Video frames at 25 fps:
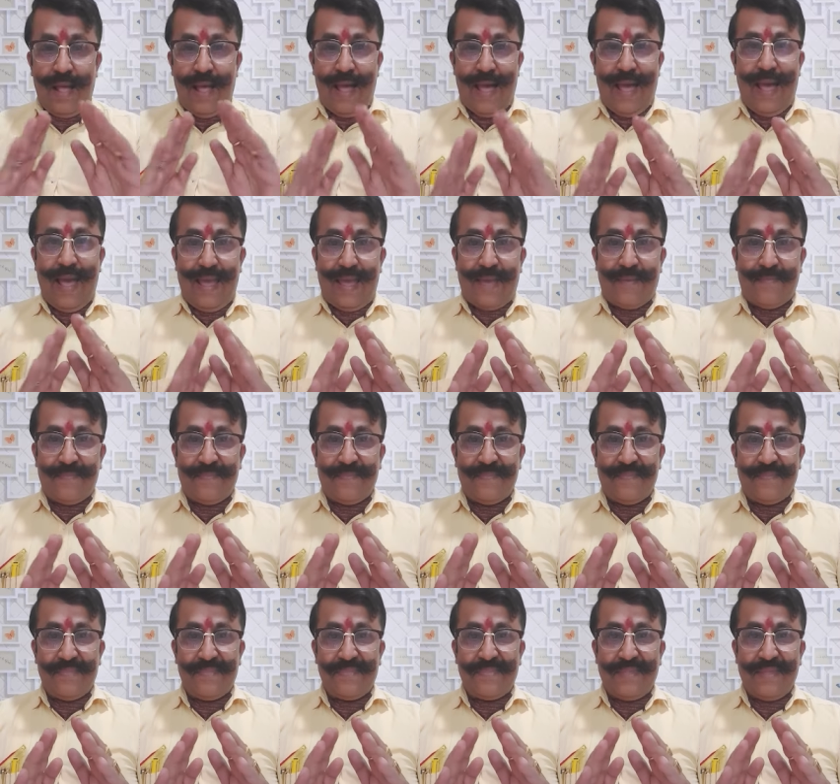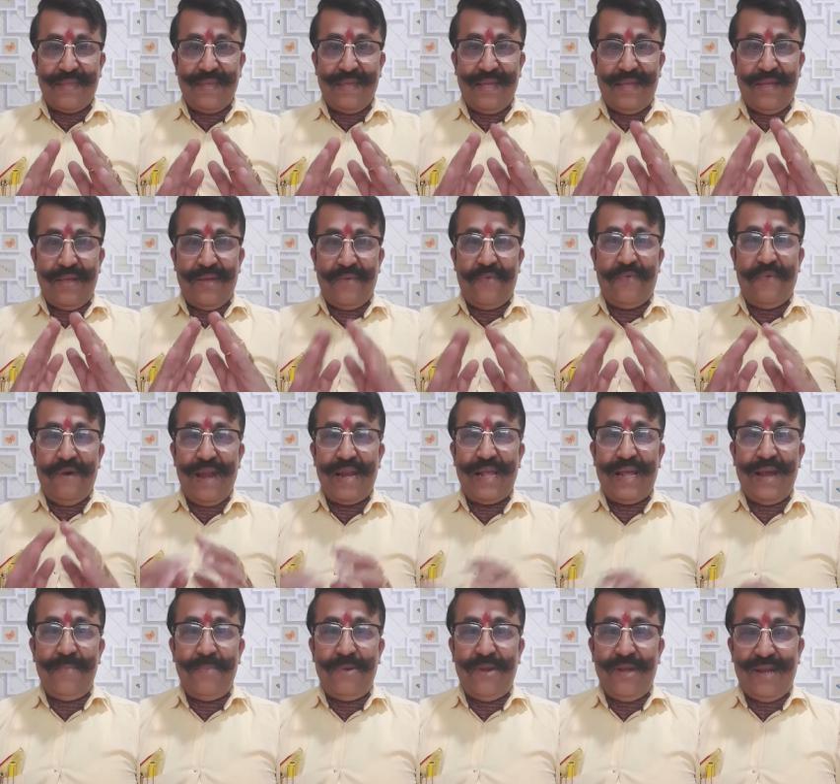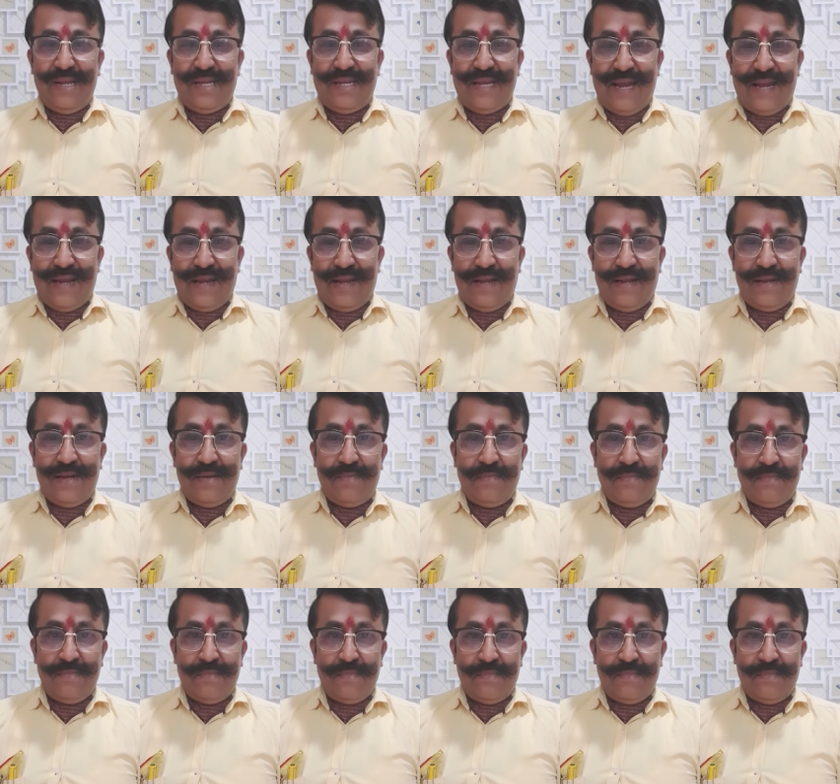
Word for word: Hi, welcome to your channel,